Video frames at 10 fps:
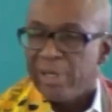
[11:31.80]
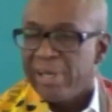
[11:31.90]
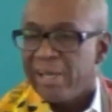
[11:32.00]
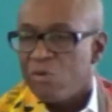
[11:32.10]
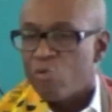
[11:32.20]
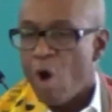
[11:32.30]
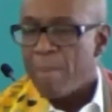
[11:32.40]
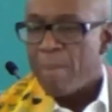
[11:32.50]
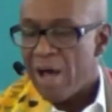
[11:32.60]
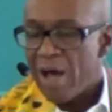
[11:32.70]
Ram
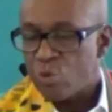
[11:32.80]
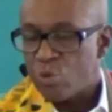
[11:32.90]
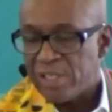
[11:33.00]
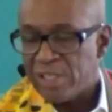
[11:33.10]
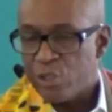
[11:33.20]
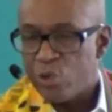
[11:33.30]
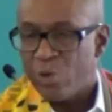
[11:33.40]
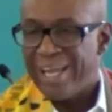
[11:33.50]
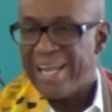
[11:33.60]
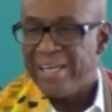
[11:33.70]
Dass went to
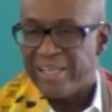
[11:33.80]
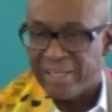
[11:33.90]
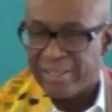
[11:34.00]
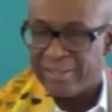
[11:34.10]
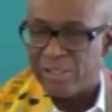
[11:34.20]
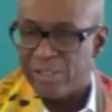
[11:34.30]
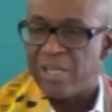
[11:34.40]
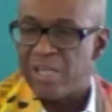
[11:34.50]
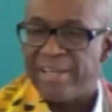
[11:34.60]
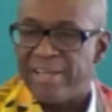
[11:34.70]
India to
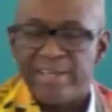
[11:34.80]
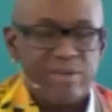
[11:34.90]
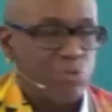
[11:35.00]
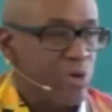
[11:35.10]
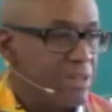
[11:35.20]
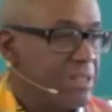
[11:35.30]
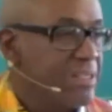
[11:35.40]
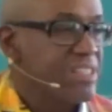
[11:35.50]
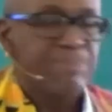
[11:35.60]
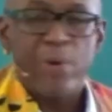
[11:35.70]
study with
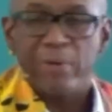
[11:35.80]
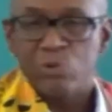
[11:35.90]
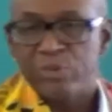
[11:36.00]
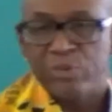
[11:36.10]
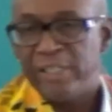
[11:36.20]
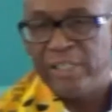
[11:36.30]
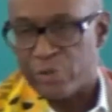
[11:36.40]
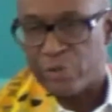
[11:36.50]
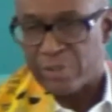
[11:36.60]
spiritual teachers